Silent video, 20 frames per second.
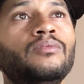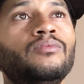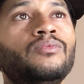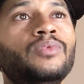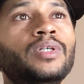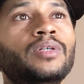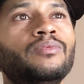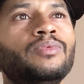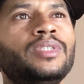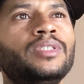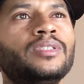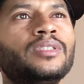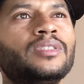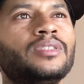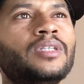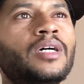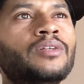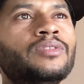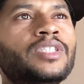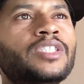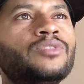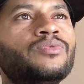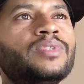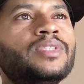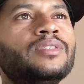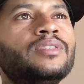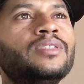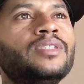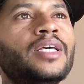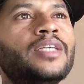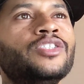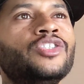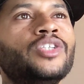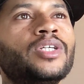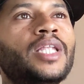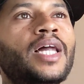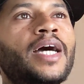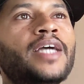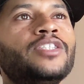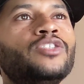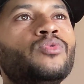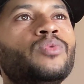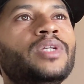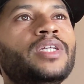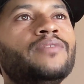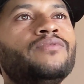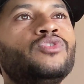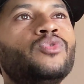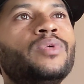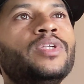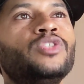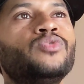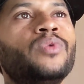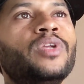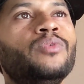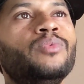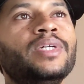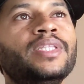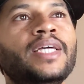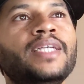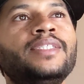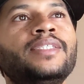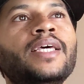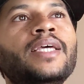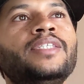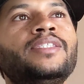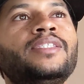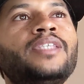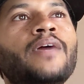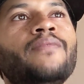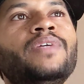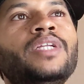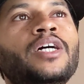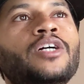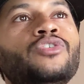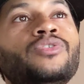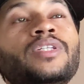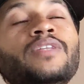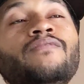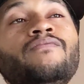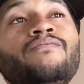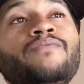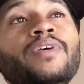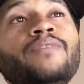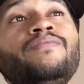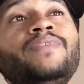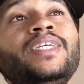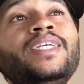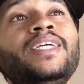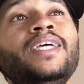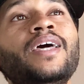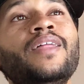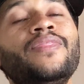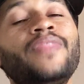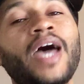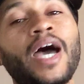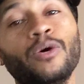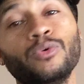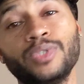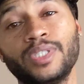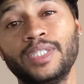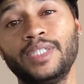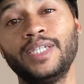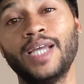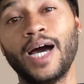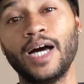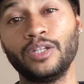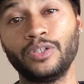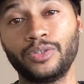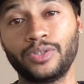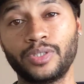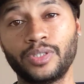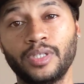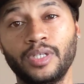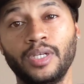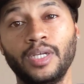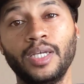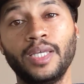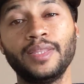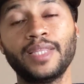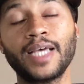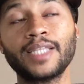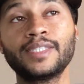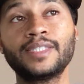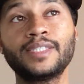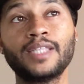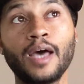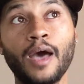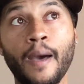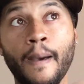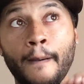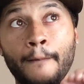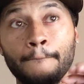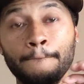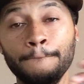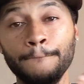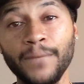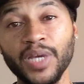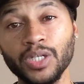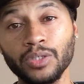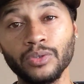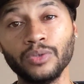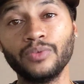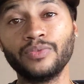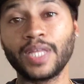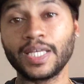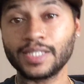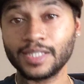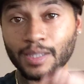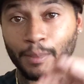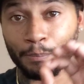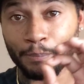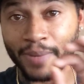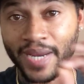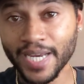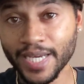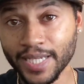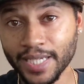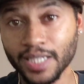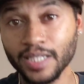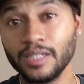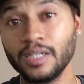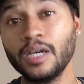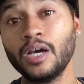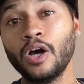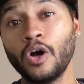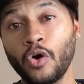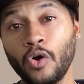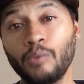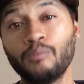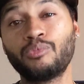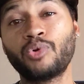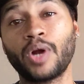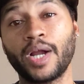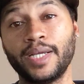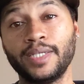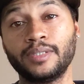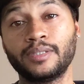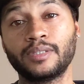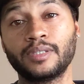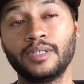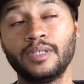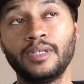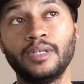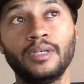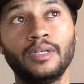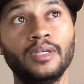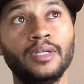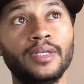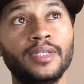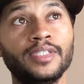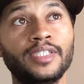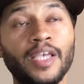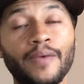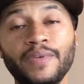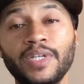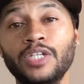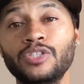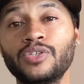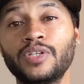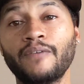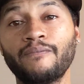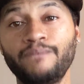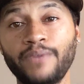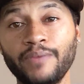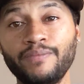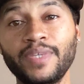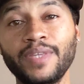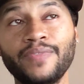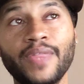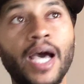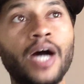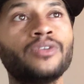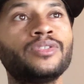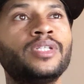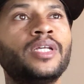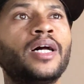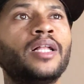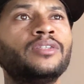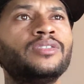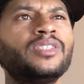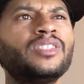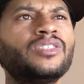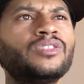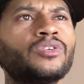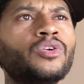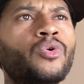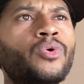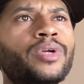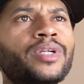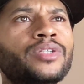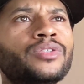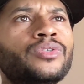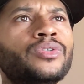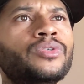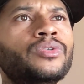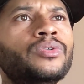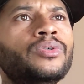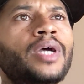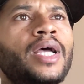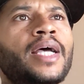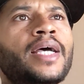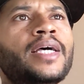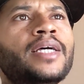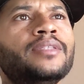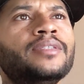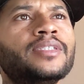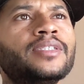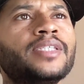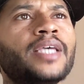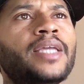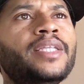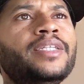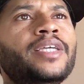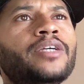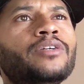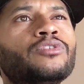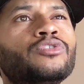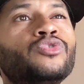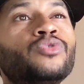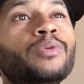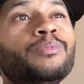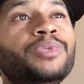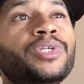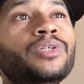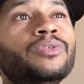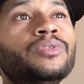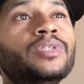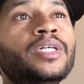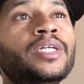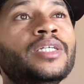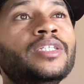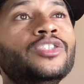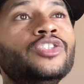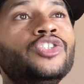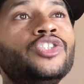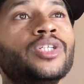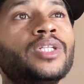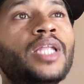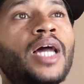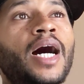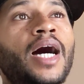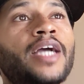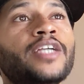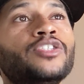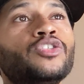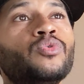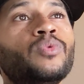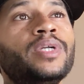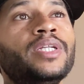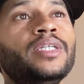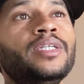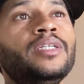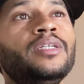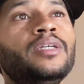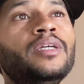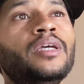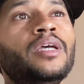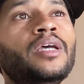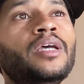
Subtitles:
what is it? Oh, this one says July 20th, 2021. They say $750,000. That's the middle. That's the median home price. $750,000. This is according to the San Diego Tribune in July 20,